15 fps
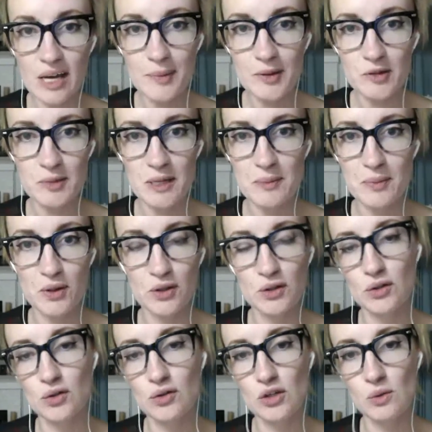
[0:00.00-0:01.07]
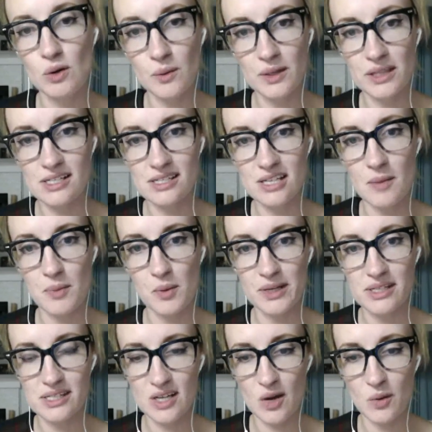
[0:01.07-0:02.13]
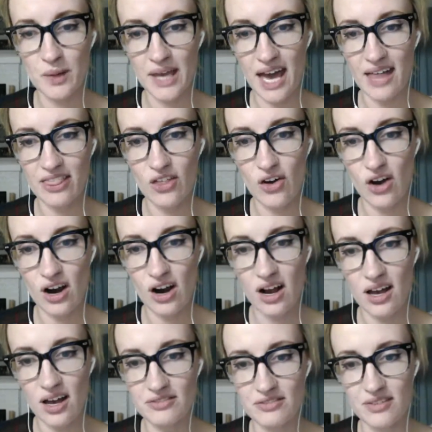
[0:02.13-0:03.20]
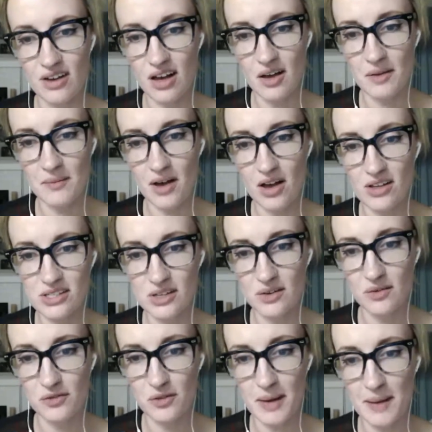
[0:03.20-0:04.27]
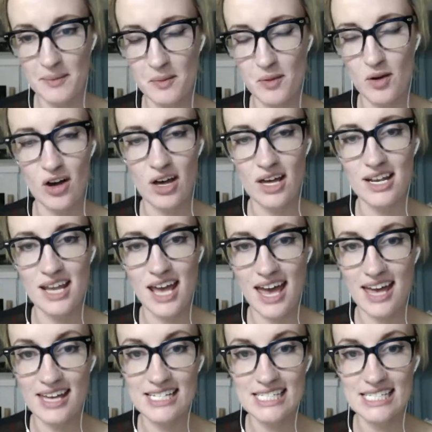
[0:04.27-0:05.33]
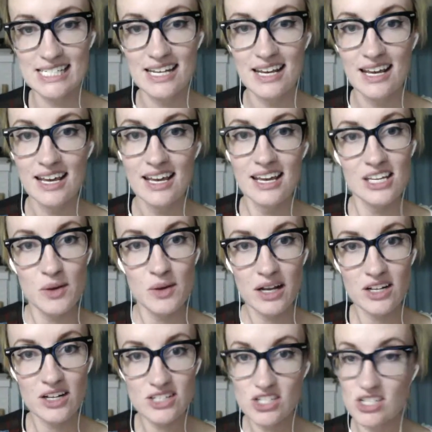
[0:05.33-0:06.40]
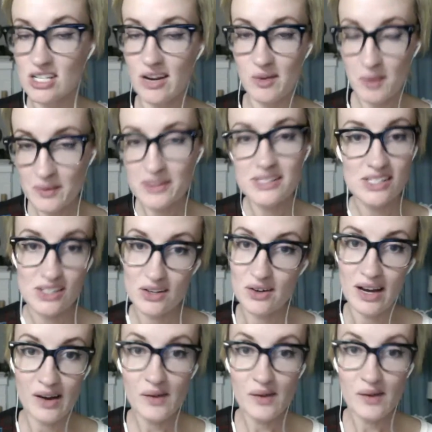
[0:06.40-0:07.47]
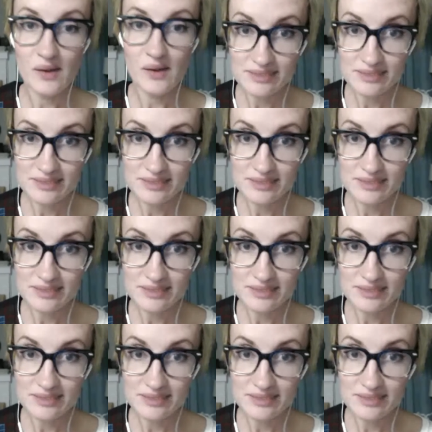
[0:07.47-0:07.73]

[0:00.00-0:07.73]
of people who you weren't with us a couple weeks ago, and we had Laura also from Hypable on, and you had an audition. Everyone wants to know how it went.